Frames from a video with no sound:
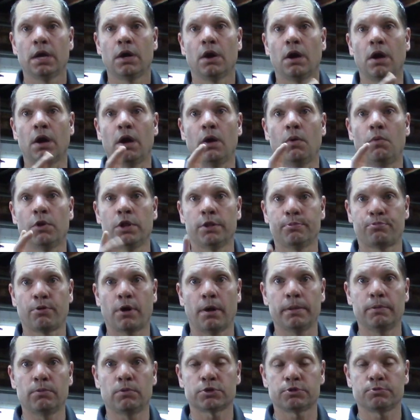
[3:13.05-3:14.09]

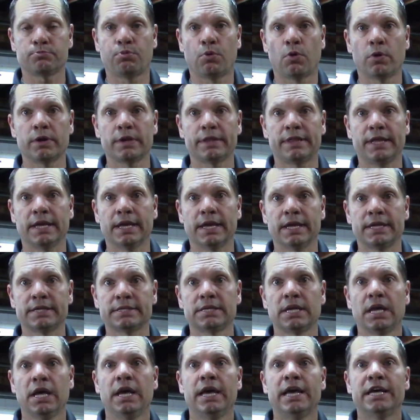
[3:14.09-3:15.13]
probably the most important thing
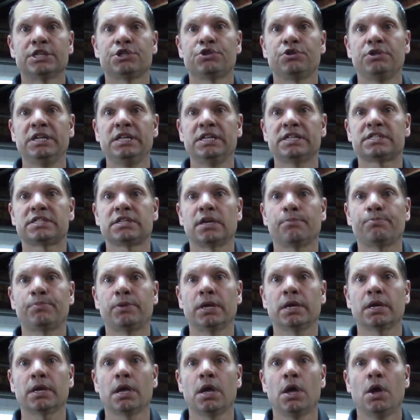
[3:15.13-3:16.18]
is you need
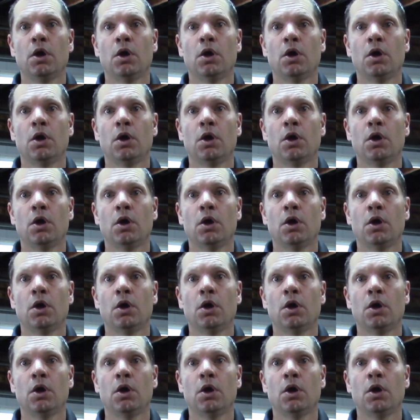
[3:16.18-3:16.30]
something